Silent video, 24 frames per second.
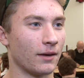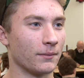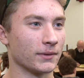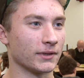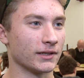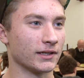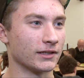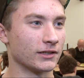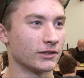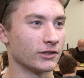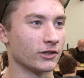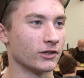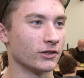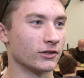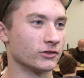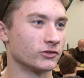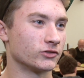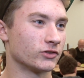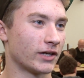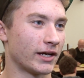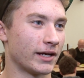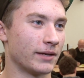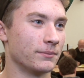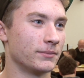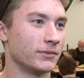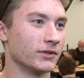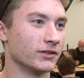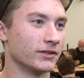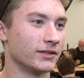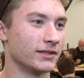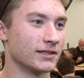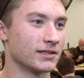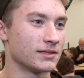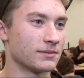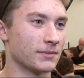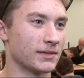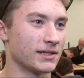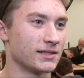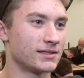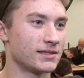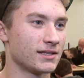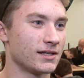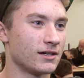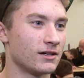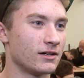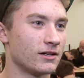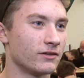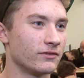I'm going to go and try and build this
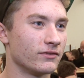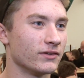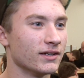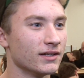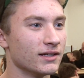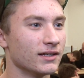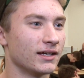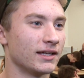myself,